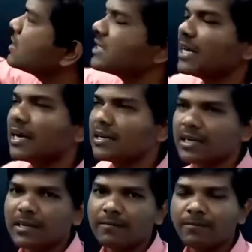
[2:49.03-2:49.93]

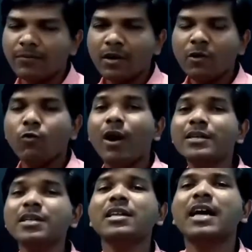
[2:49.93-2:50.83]
started, what
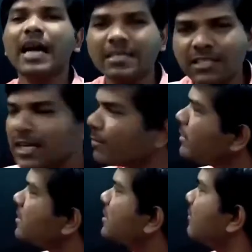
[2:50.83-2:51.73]
are the
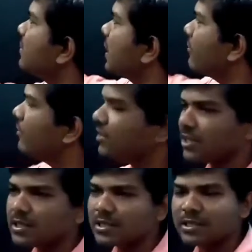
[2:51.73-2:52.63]
consequences of the
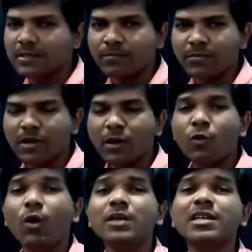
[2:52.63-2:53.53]
revolutions,
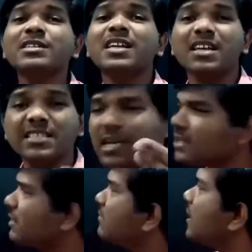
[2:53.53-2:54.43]
what are the
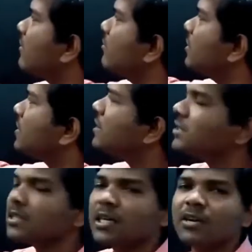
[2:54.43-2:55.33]
results of the
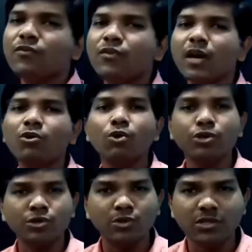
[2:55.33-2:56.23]
revolutions. We are
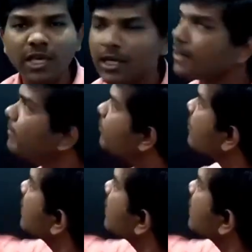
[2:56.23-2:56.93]
going to see